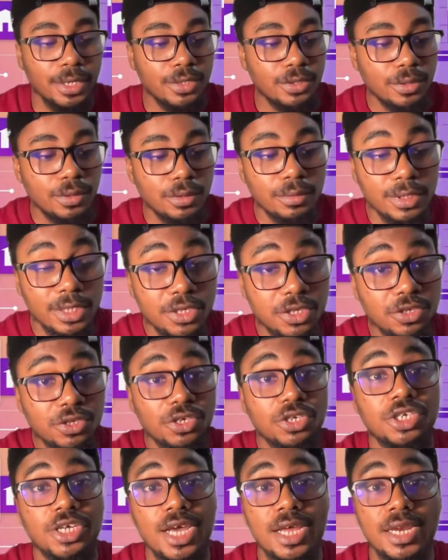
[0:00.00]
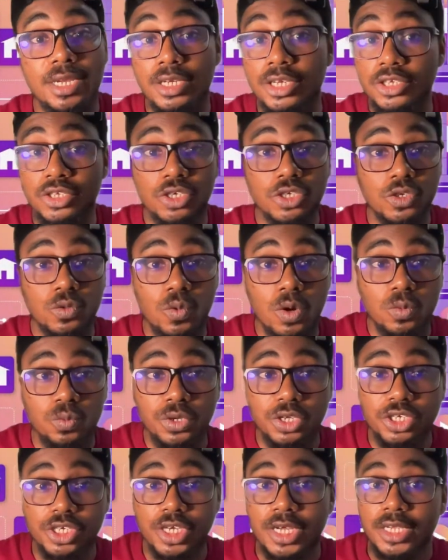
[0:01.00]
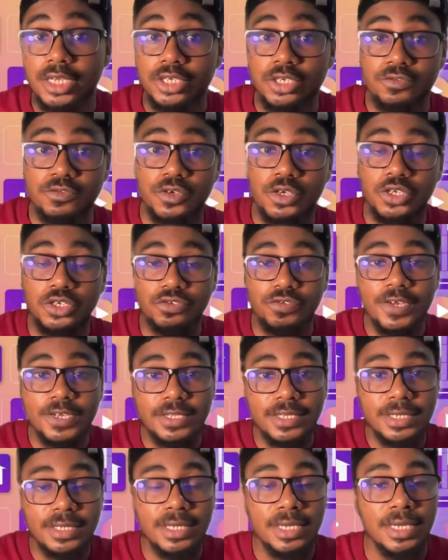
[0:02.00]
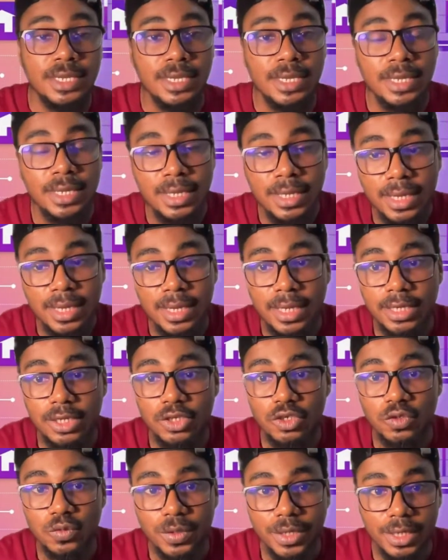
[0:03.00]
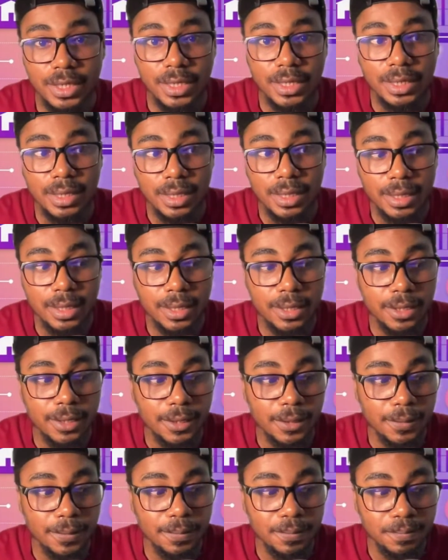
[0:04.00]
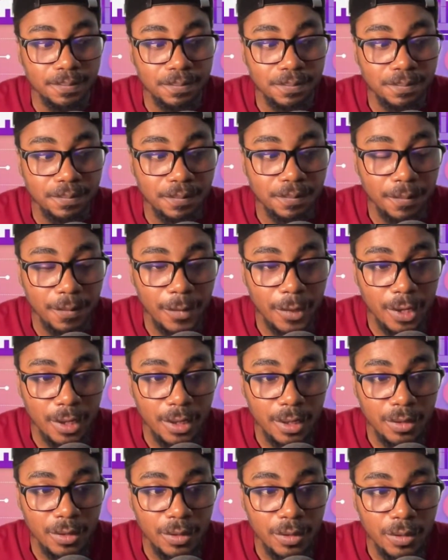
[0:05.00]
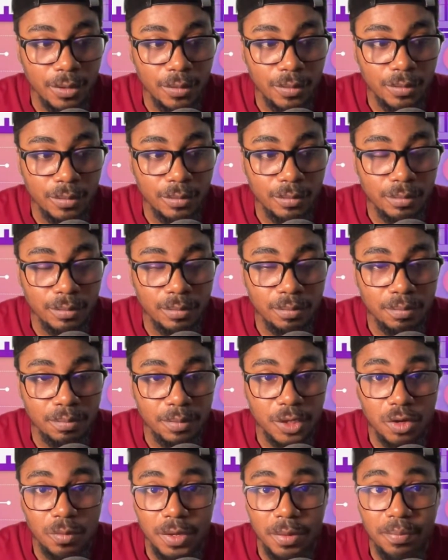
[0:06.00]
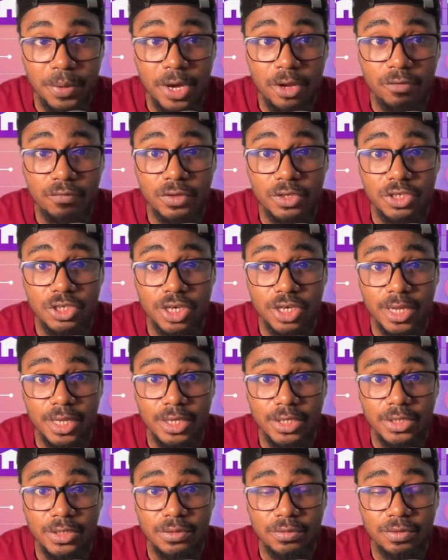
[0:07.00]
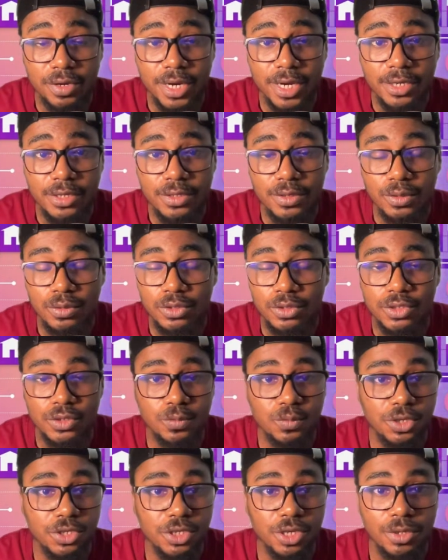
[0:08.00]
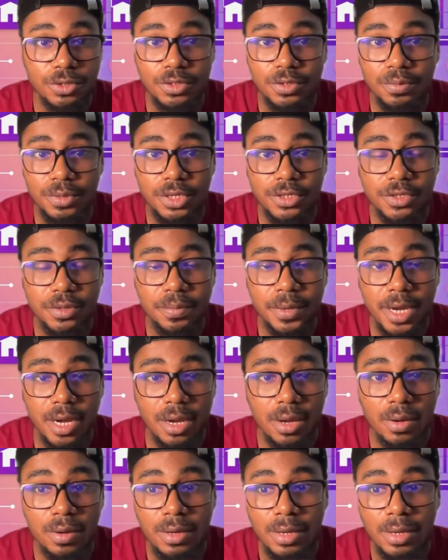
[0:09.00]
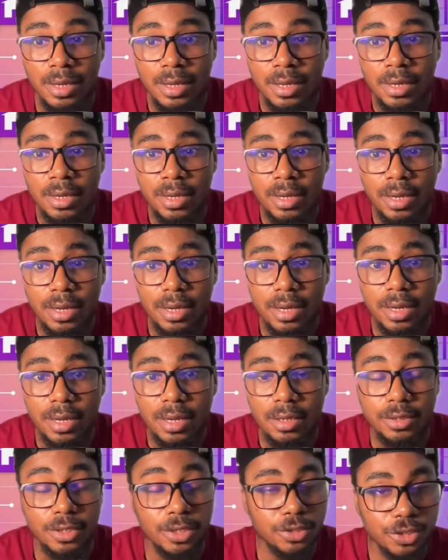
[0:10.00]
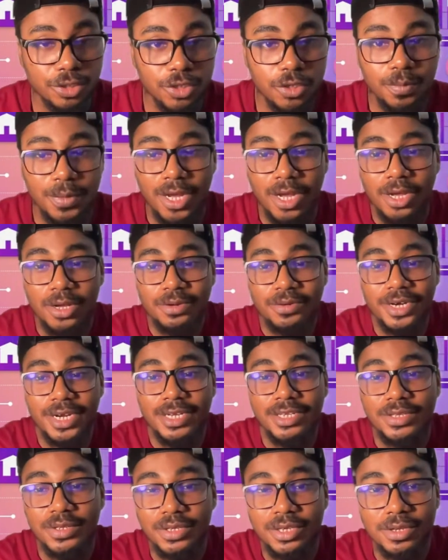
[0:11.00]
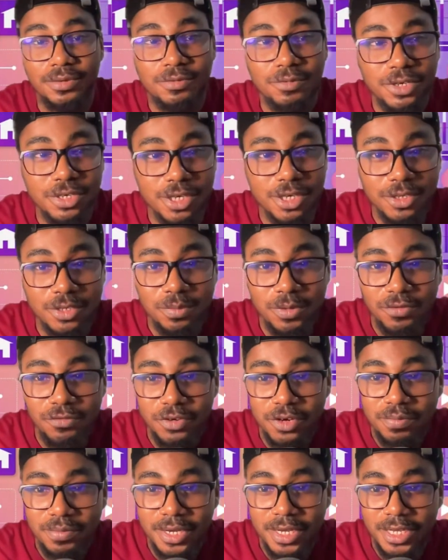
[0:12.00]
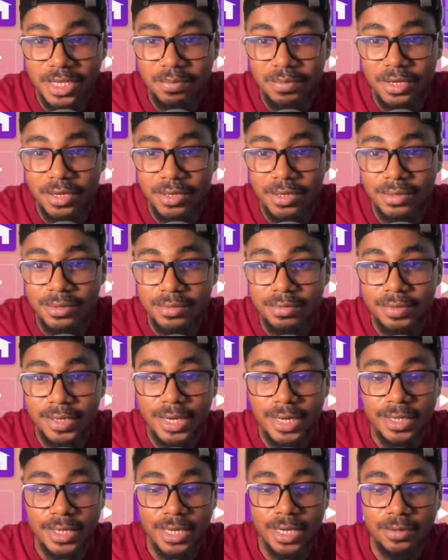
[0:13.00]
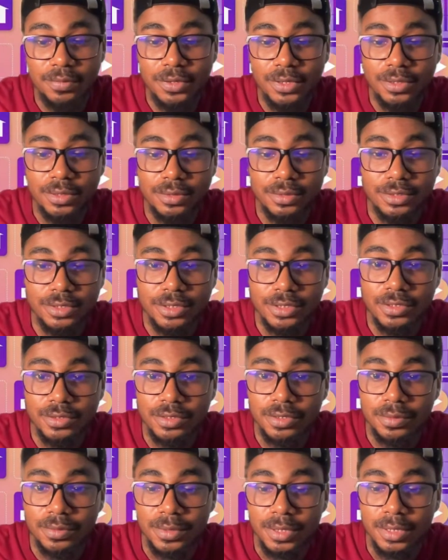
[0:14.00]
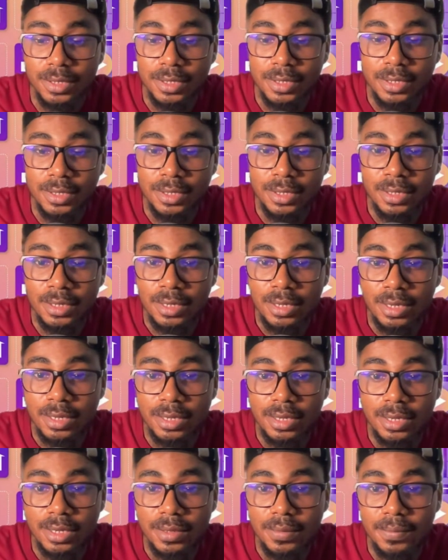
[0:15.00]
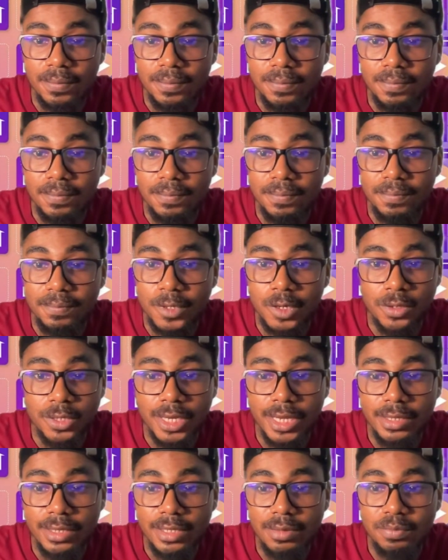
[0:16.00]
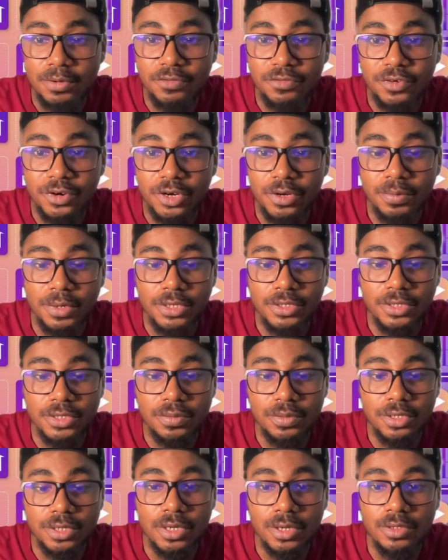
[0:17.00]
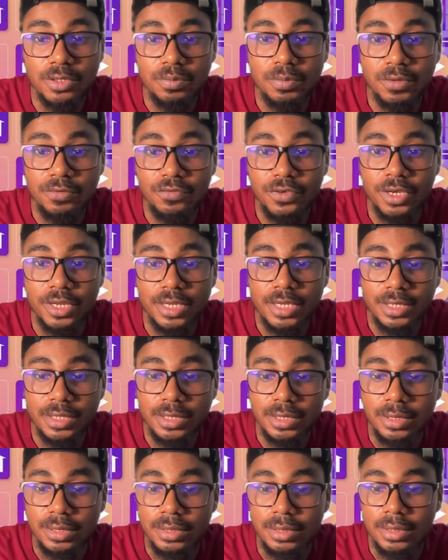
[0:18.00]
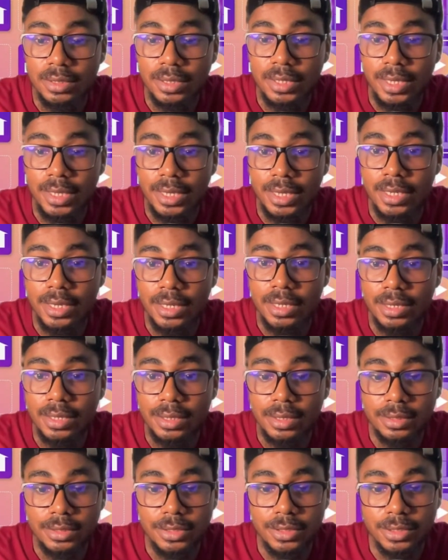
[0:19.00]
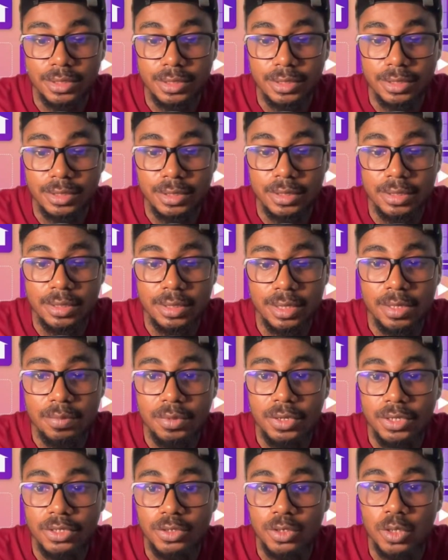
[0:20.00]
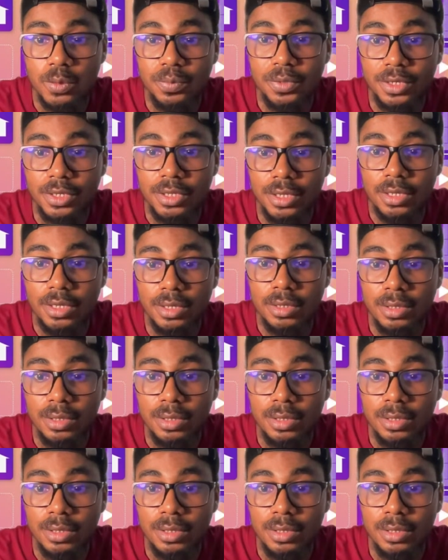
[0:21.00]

So this is a challenge. It's just a 1 week challenge. If you're interested in joining, you know, becoming part of the challenge, right? So just reach out to me somehow. Not just somehow, right? So you can reach out to me via my email, right? I will just drop okay, I think preferably just reach out to me via LinkedIn. Yeah, just let me drop it here.